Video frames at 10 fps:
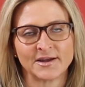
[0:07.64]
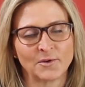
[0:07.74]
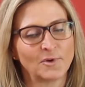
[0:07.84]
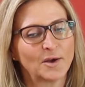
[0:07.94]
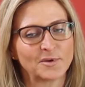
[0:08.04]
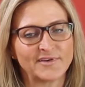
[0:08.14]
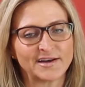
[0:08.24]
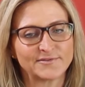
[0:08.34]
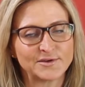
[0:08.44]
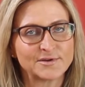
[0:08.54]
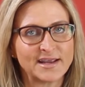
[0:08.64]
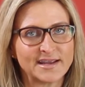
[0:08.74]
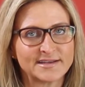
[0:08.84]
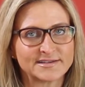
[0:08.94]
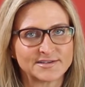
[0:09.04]
Well, we've had a few
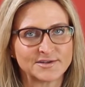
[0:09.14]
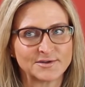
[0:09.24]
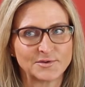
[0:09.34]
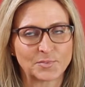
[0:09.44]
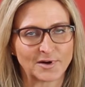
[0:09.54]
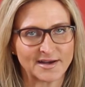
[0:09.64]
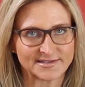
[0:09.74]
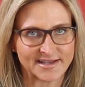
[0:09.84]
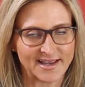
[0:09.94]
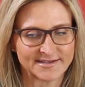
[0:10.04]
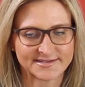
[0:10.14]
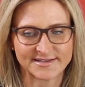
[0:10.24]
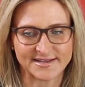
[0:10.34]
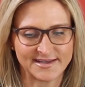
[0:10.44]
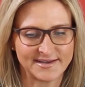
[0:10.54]
days to process
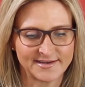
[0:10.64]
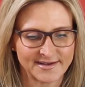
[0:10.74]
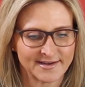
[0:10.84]
the